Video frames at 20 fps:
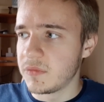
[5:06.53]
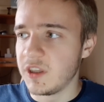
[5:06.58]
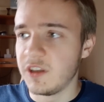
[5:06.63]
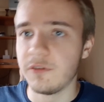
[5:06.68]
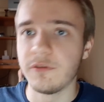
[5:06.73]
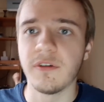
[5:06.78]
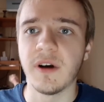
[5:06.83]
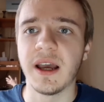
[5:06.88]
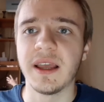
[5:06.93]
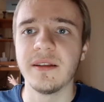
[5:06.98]

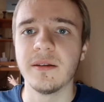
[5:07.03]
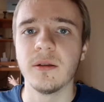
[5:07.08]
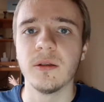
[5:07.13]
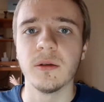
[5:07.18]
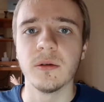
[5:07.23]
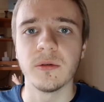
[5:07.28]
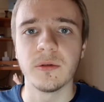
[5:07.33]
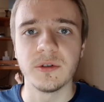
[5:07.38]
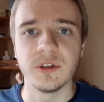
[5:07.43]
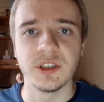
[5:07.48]

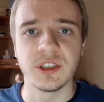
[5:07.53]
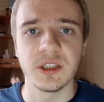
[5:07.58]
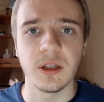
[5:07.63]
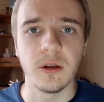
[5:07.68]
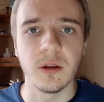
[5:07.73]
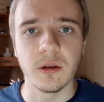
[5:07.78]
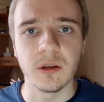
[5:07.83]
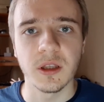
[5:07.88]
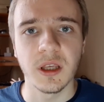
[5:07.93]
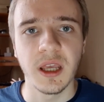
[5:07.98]
final
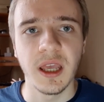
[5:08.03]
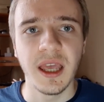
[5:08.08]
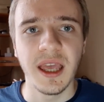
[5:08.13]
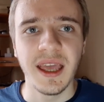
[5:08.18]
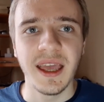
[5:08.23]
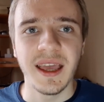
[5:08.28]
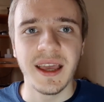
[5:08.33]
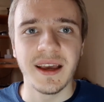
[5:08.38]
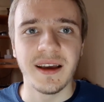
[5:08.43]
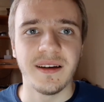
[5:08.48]
result.
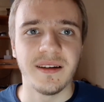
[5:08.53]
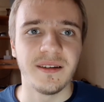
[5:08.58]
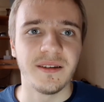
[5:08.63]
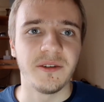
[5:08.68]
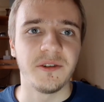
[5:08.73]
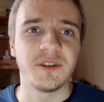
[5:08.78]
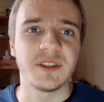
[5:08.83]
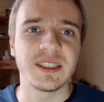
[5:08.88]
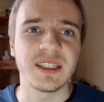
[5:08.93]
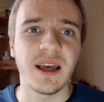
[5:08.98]

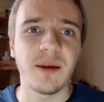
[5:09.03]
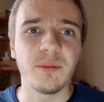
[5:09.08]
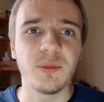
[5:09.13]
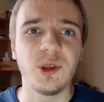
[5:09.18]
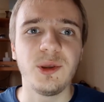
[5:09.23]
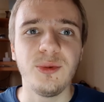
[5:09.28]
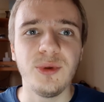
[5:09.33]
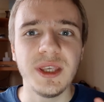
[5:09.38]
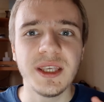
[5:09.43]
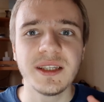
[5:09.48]
Some
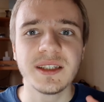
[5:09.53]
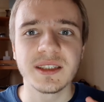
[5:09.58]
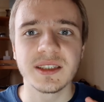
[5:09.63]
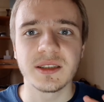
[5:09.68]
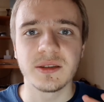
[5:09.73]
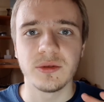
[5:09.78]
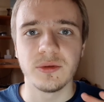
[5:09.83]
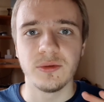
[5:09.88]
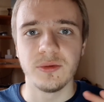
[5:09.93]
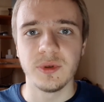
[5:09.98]

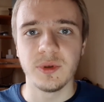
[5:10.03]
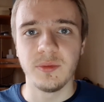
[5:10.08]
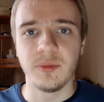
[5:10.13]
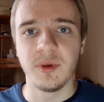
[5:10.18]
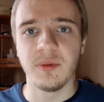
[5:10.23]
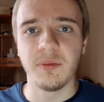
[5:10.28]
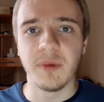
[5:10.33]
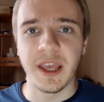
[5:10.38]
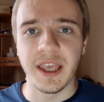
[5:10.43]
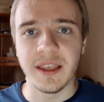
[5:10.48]
tweaks will be
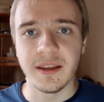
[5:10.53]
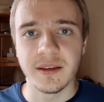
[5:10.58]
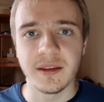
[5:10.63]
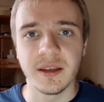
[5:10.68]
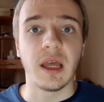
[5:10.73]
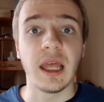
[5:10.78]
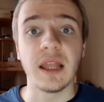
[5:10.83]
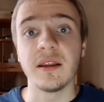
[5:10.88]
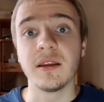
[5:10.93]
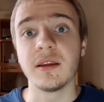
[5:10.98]
made,
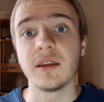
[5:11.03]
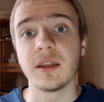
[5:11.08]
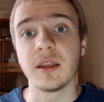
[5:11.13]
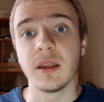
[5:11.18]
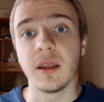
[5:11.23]
and